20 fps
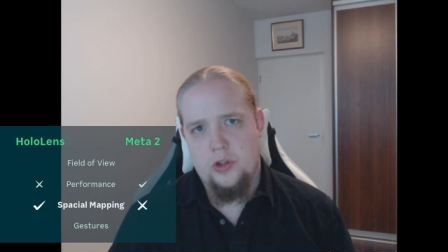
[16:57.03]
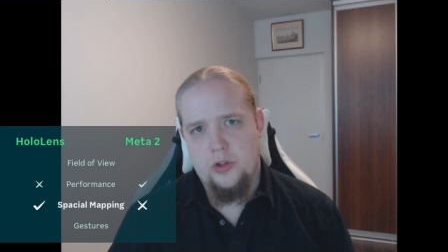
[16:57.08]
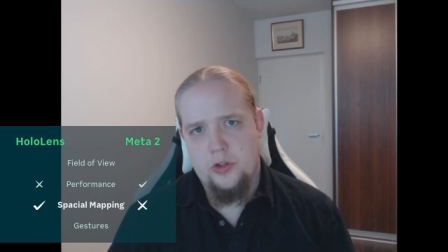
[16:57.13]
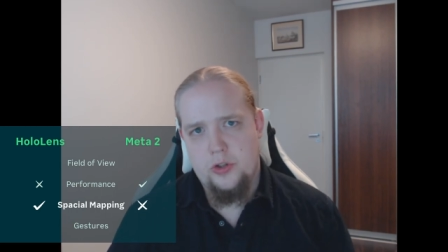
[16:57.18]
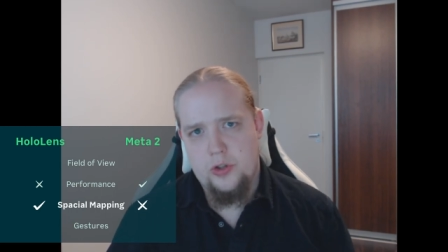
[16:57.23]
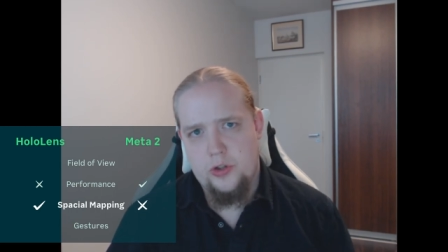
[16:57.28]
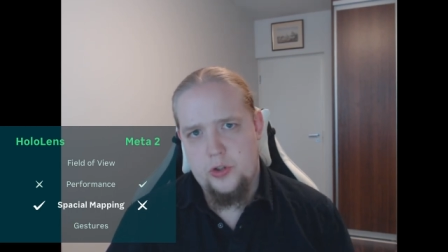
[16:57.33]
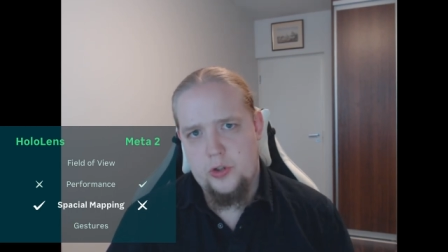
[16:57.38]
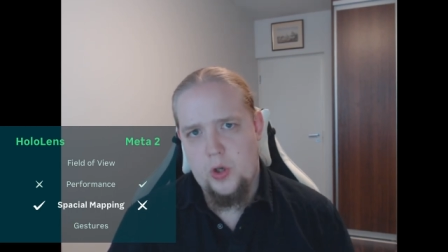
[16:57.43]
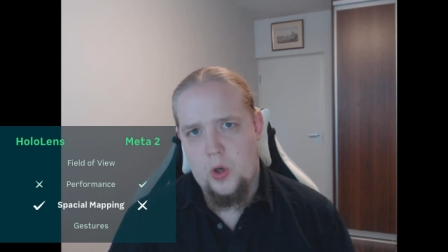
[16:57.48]

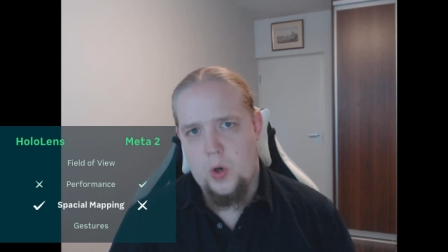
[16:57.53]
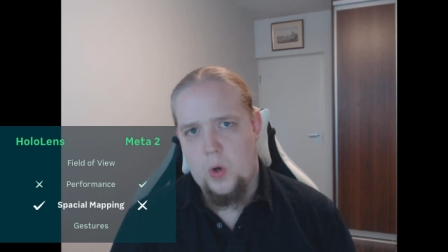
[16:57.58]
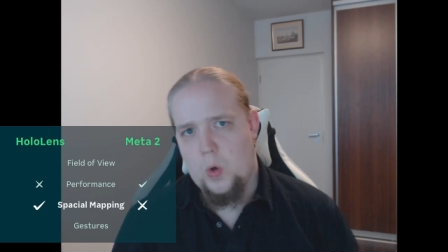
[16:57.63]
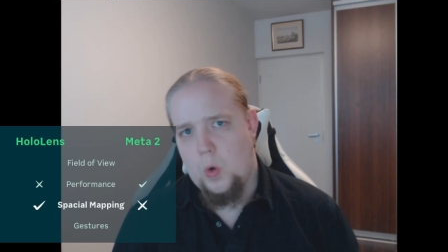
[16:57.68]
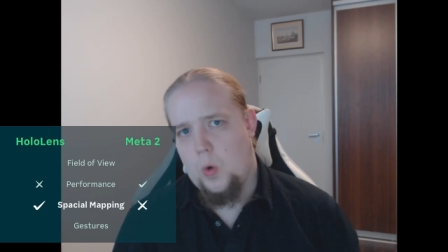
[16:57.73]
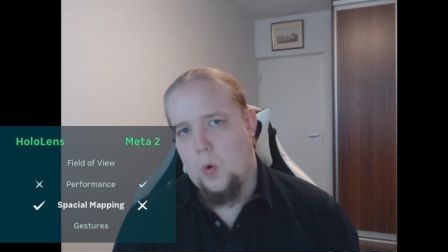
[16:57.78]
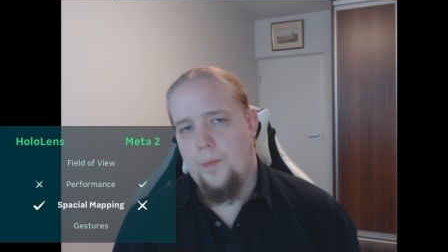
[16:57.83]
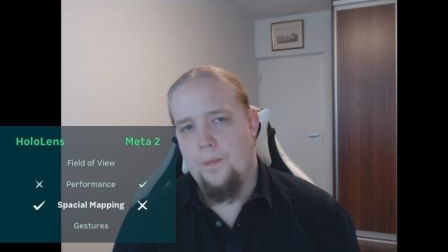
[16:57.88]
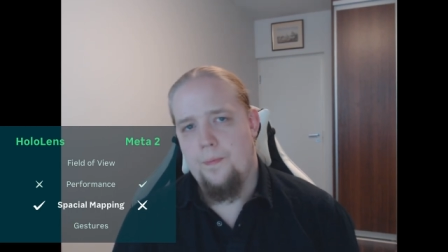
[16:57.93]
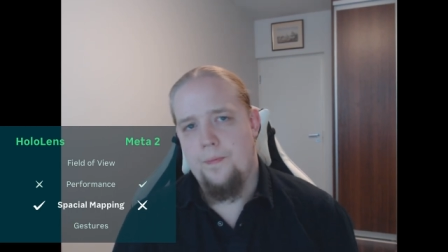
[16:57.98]

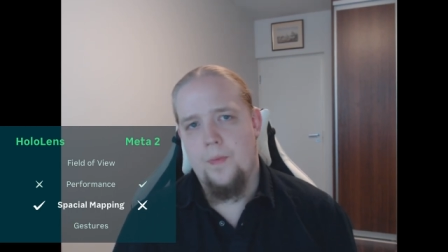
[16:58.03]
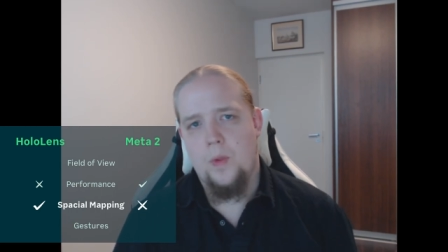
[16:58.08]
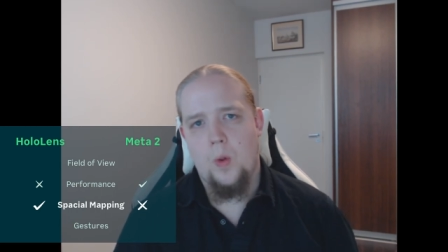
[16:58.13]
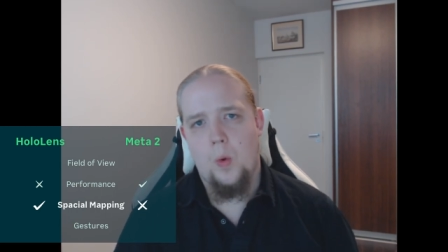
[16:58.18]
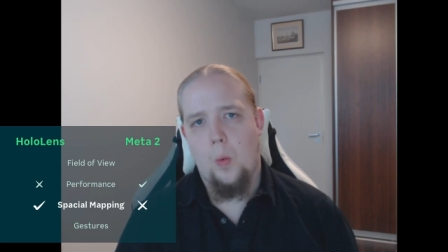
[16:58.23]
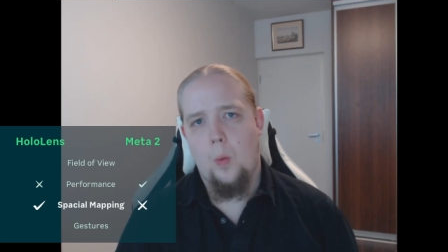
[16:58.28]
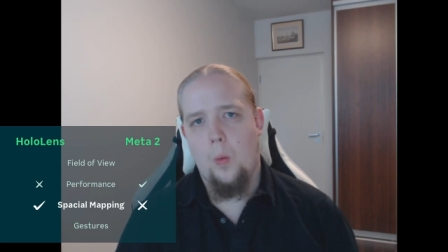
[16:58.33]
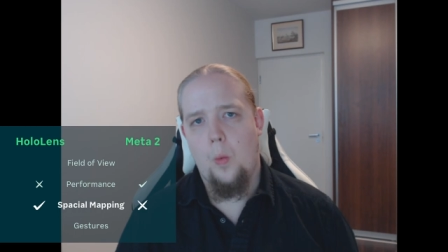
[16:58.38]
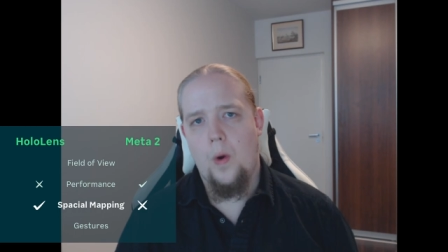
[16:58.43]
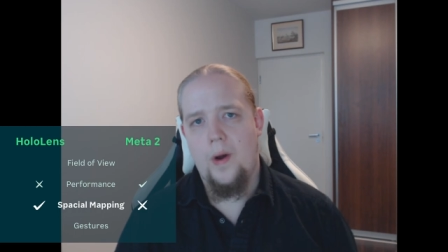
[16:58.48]
So,
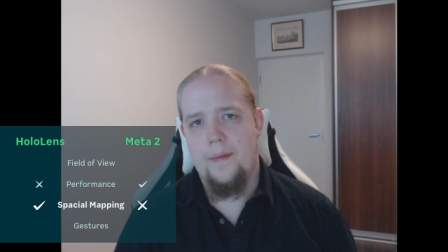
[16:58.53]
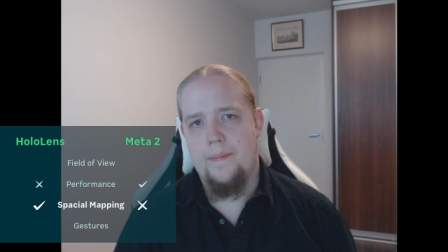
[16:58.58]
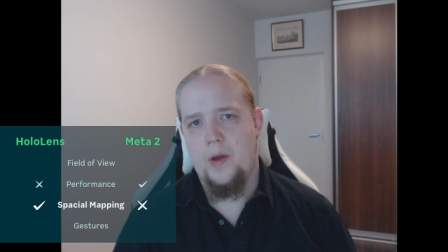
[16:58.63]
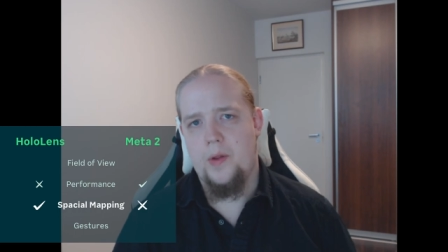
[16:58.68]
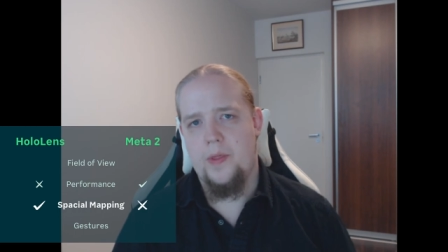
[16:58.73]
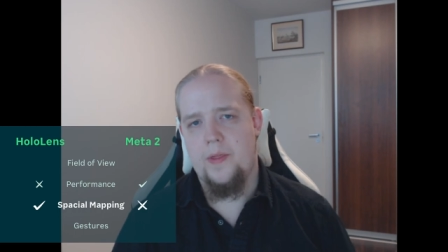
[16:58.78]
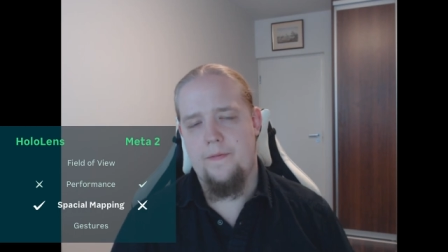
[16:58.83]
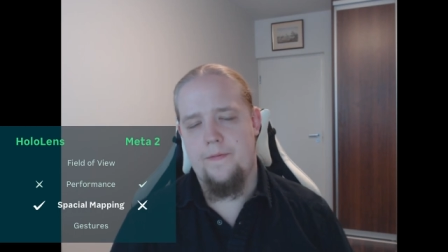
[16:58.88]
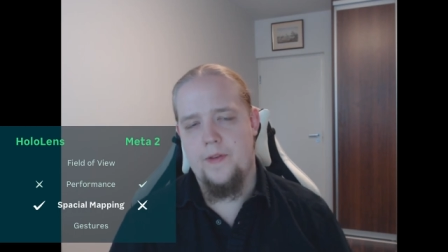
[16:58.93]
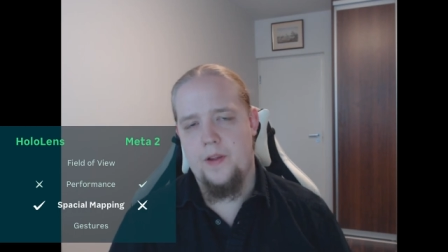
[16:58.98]
what
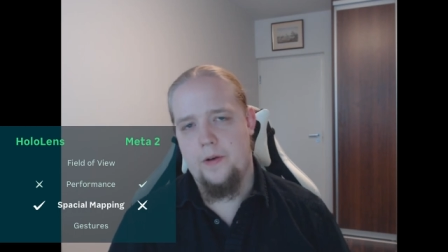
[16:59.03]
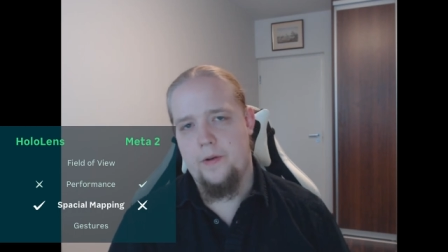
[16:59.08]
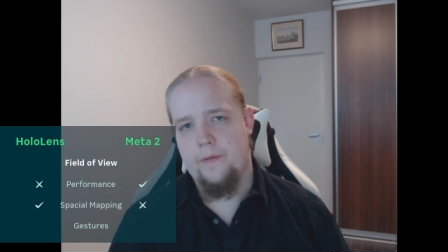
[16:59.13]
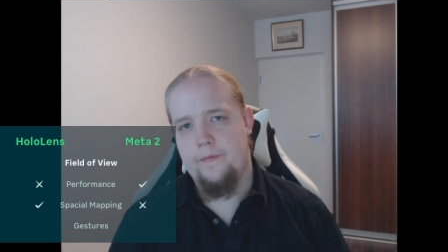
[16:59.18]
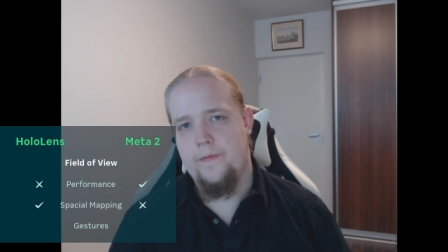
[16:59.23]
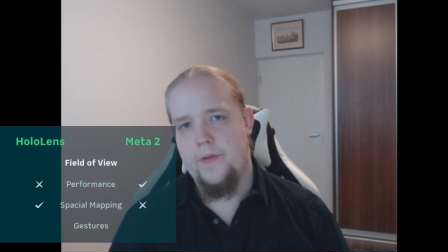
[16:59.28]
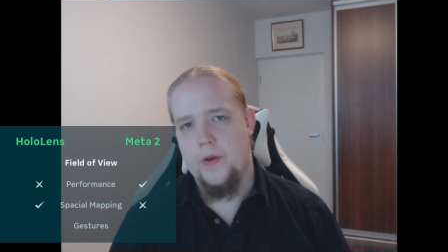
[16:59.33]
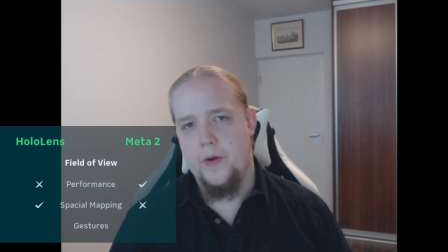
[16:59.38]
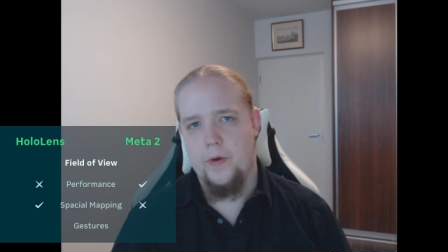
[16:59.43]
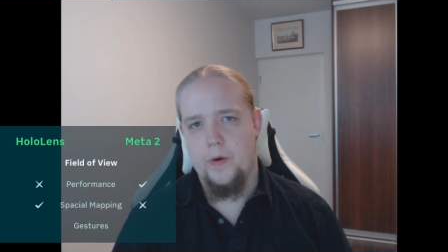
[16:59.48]
about the field of
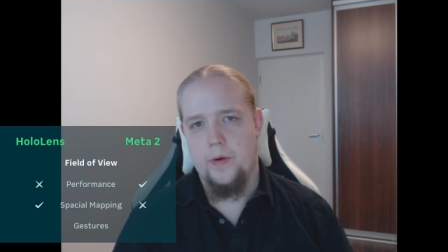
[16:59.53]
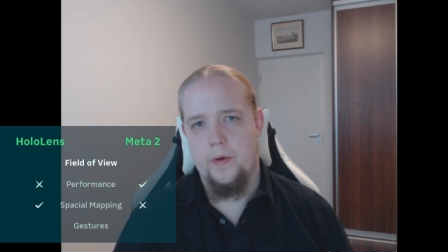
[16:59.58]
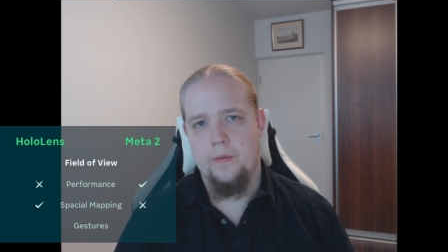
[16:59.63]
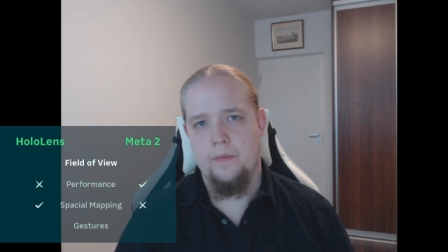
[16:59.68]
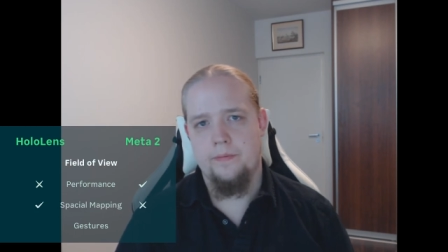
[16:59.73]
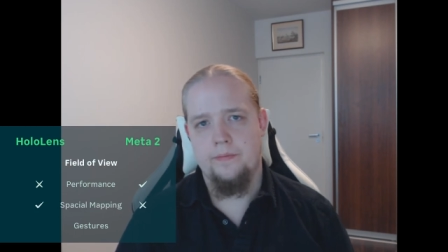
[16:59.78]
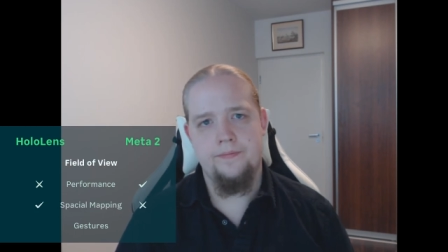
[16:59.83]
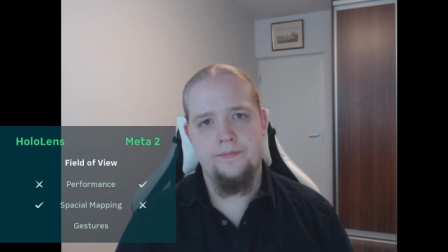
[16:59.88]
view?